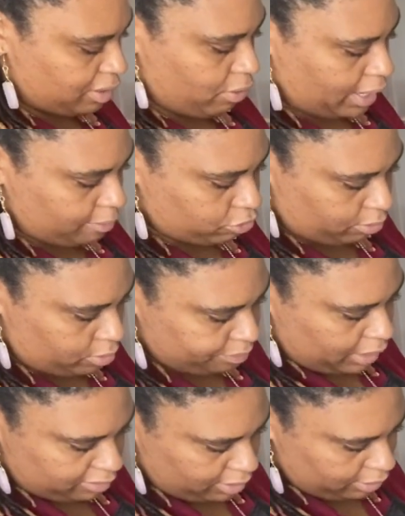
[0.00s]
have as many
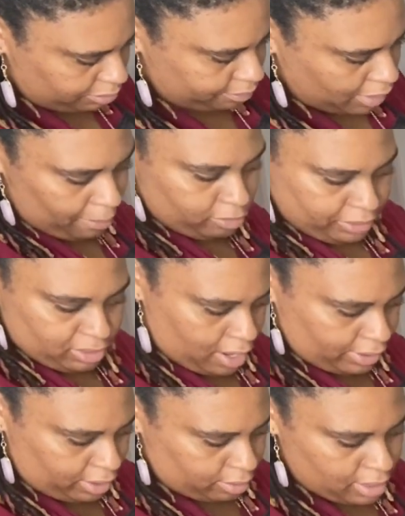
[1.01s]
locks as this gentleman
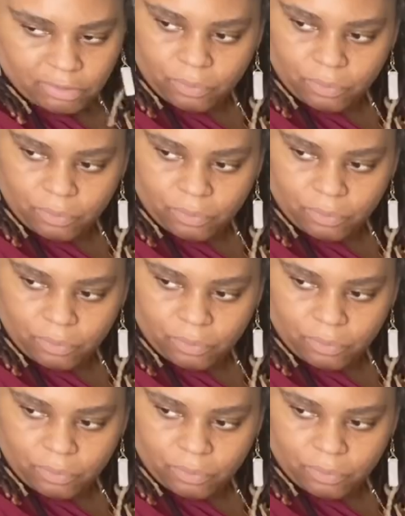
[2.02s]
does.